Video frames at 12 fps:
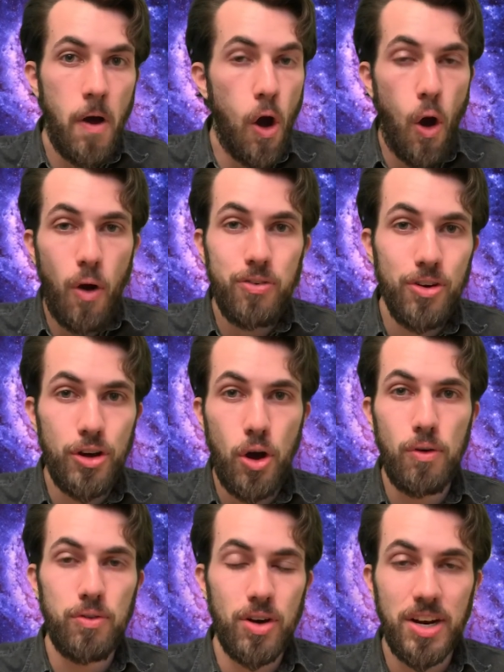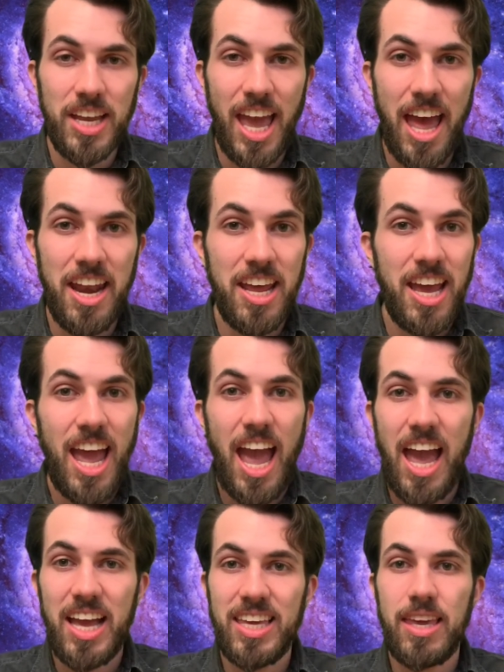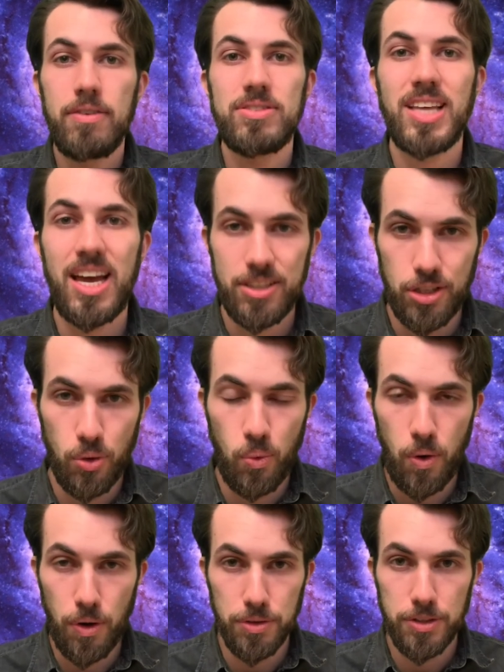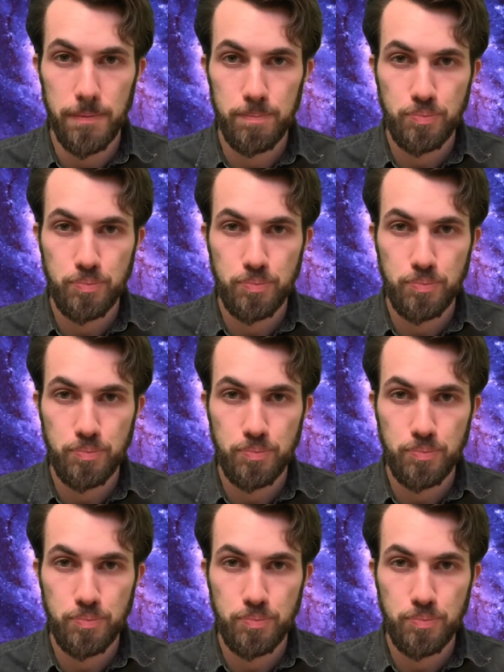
over and over again and gives that to the world.